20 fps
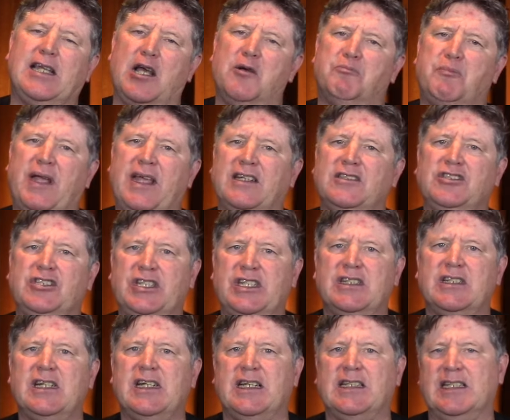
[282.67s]
at
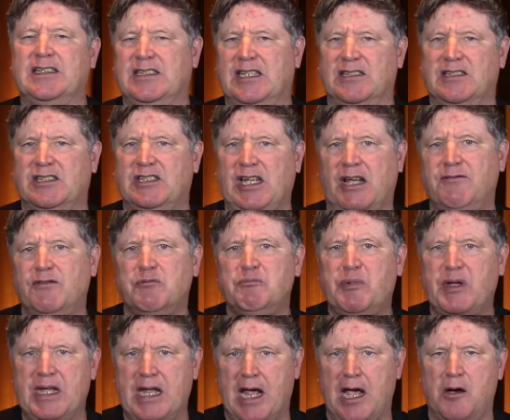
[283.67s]
Pangea, and it's at seven
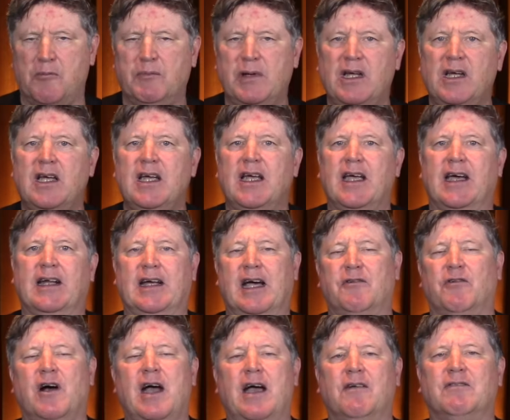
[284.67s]
p m And I
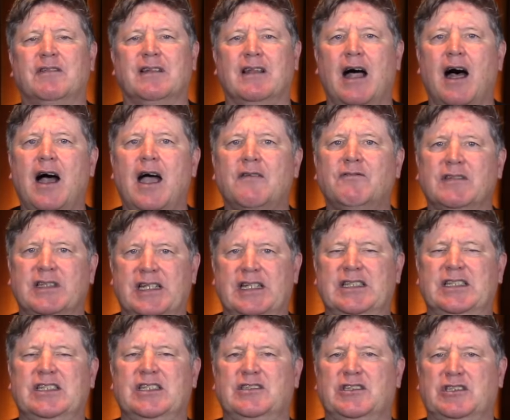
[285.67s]
will have live
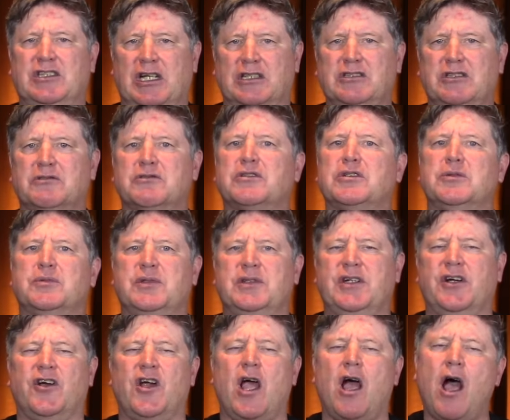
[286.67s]
links in the text description
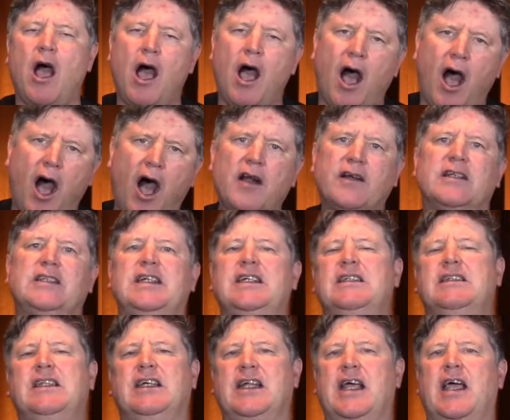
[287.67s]
area
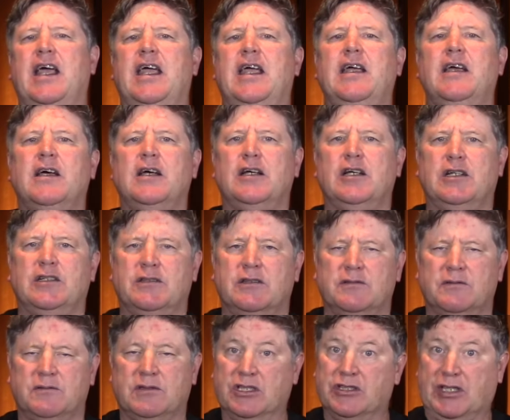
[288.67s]
underneath today,
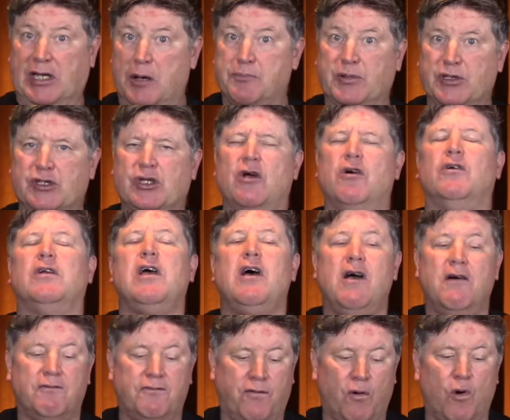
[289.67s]
this episode,
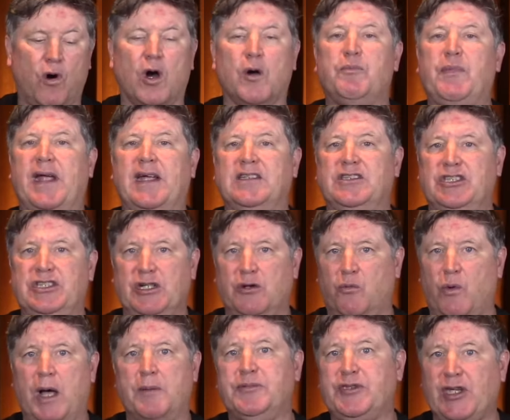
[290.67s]
for Pangea
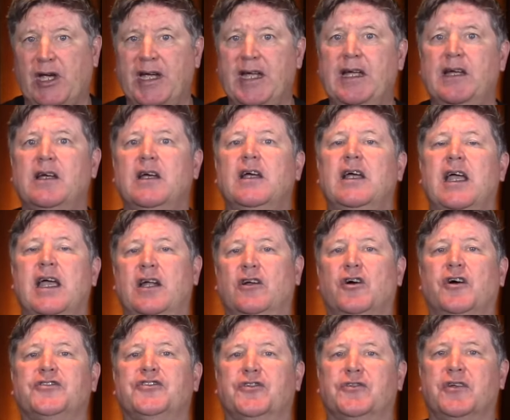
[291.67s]
website and
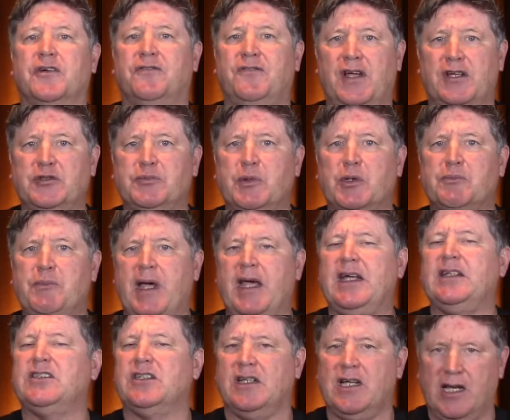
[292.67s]
also their Facebook
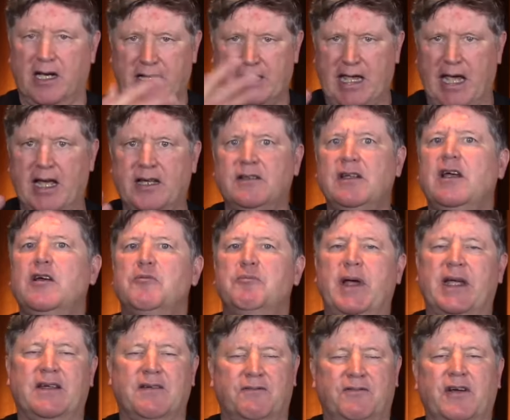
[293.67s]
page. Again,
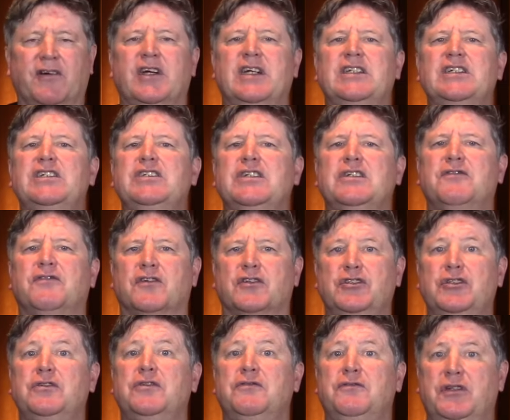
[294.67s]
make it very easy for
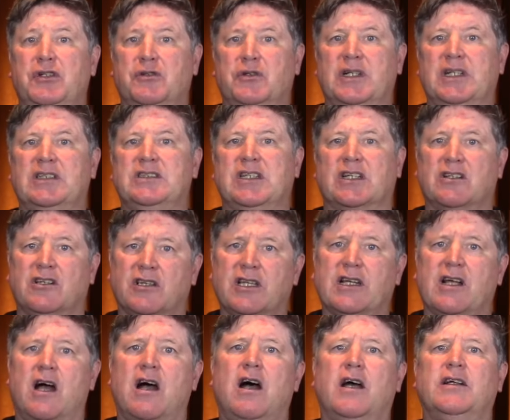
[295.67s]
you viewing to
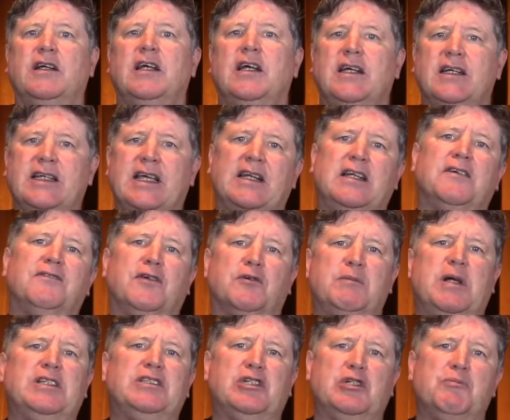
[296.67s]
click on, get
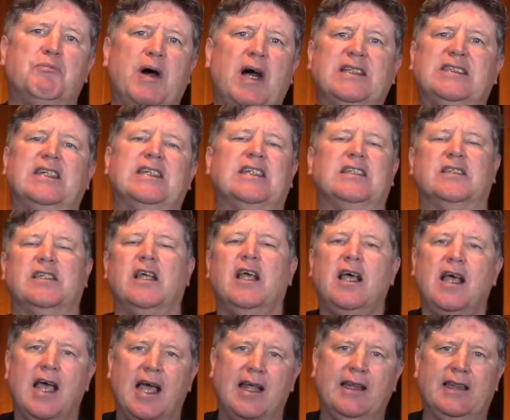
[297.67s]
information, and buy tickets.
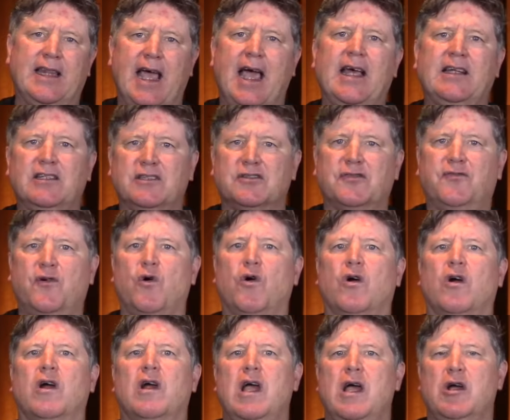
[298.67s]
And that is
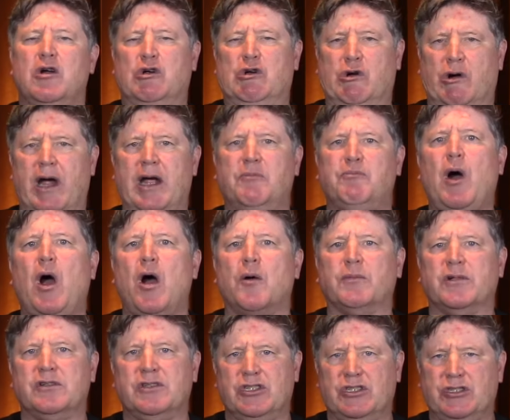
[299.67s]
for Craig
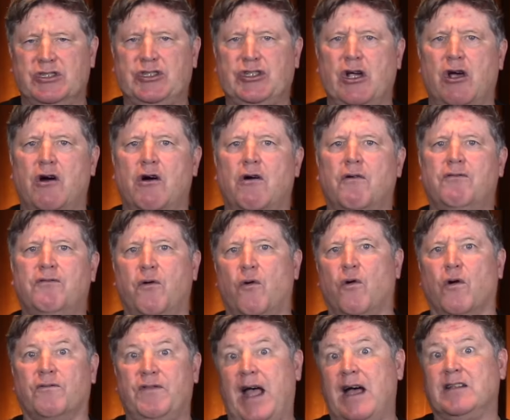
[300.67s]
Pomerance's show
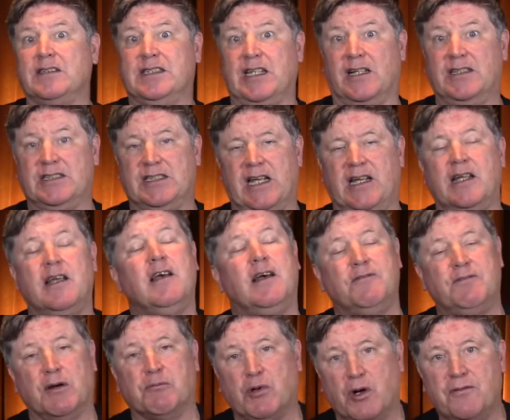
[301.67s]
for Valentine's Day,
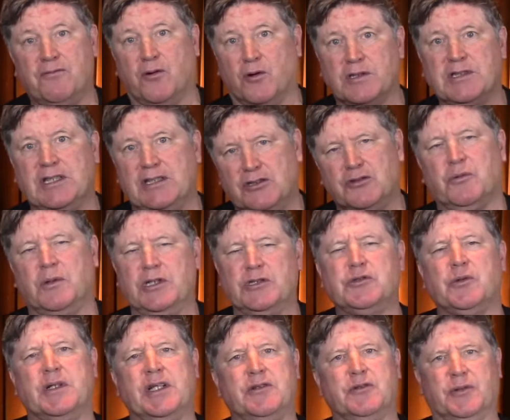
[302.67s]
February fourteenth, twenty
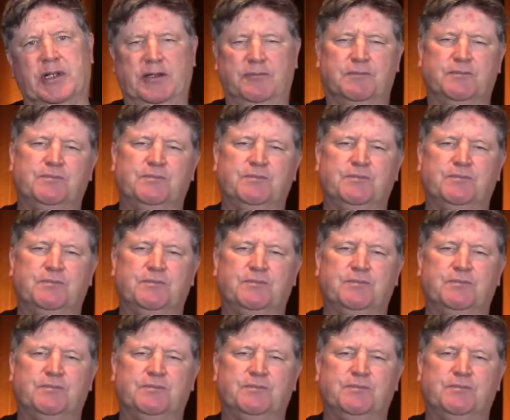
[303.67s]
twenty-three.